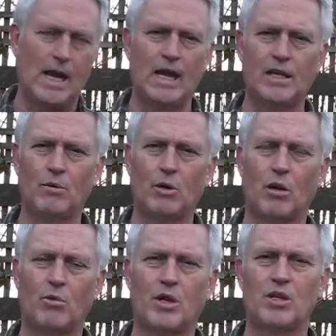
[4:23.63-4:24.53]
And then we're going
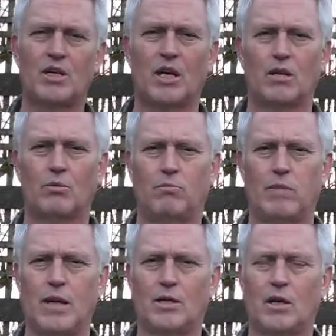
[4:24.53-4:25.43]
to bring these together
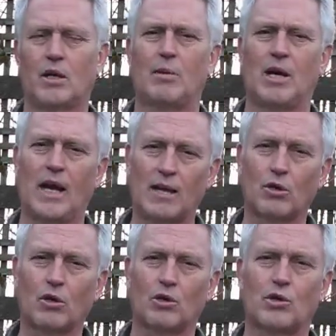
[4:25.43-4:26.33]
by talking about
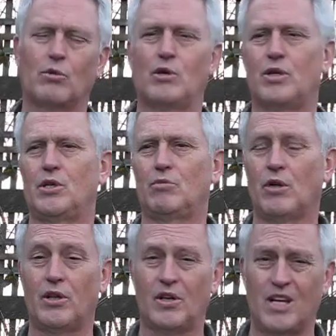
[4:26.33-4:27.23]
agriculture, which is
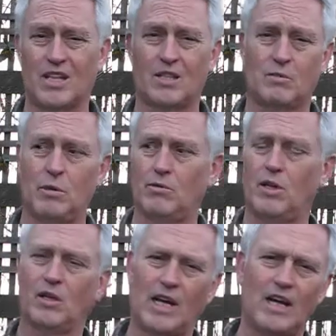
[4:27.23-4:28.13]
really the nexus
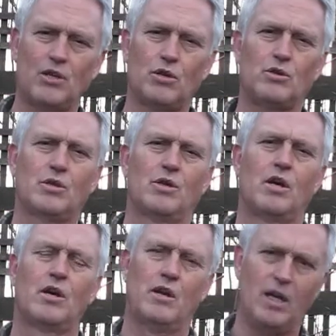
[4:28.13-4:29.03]
between land use,
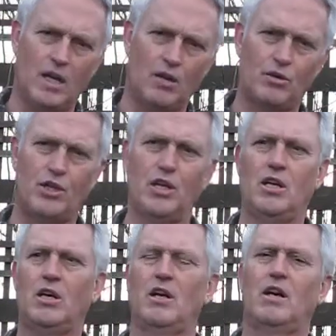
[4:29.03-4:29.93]

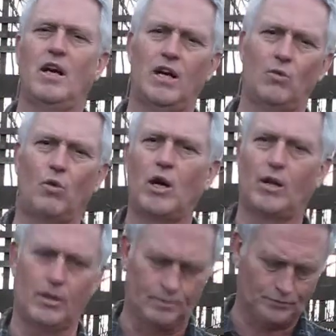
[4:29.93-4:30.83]
energy, and
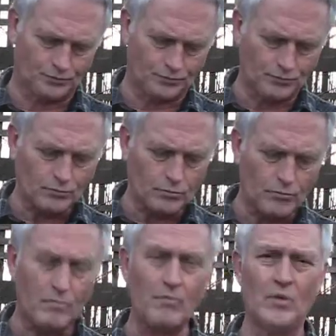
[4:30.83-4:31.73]
water.
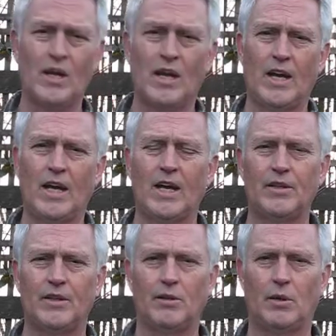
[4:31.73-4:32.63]

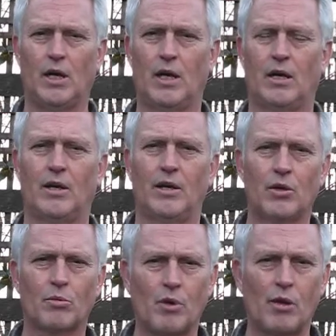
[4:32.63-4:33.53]
And
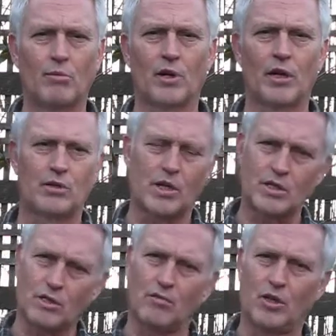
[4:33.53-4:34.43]
another problem we're going to
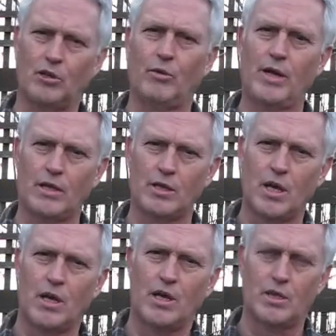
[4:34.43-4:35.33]
address sort of along the way is
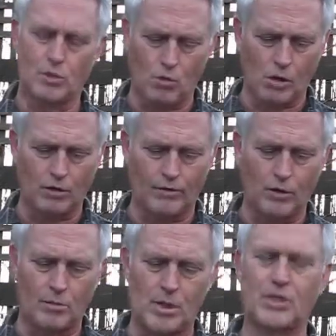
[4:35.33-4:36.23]
the role of
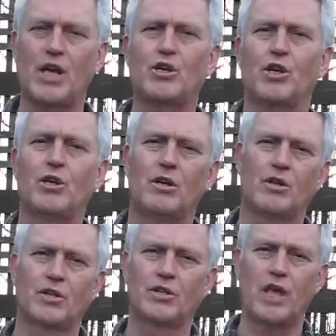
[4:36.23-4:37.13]
urbanization,
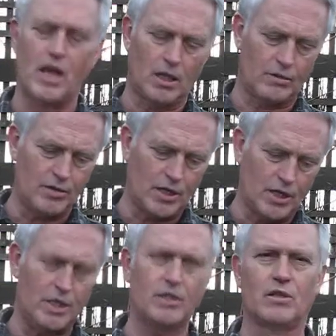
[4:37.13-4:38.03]
the scale of
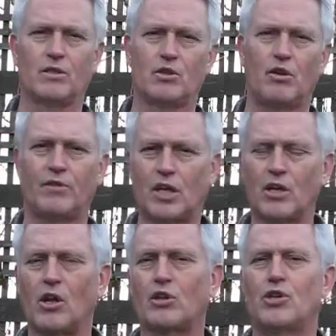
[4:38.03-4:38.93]
cities, and the sort of
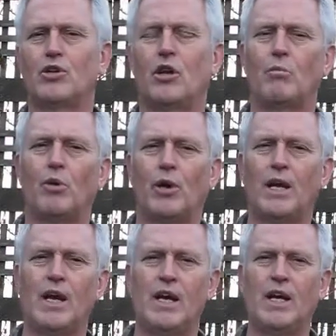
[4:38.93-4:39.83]
technology you can
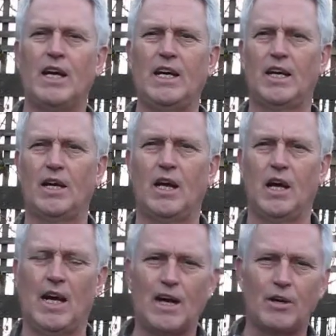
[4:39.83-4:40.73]
employ in
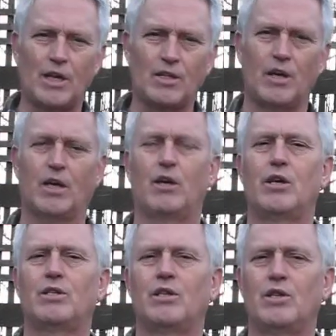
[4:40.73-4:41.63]
higher density
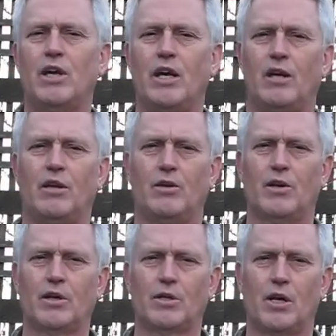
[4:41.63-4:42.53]
areas than you can in other
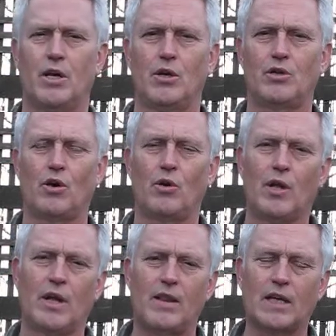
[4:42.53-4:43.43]
areas. So
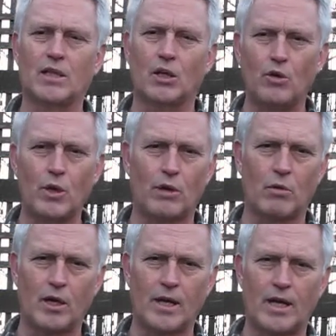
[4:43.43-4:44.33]
that's a quick
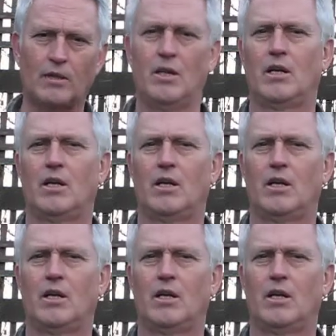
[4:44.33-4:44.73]
rundown.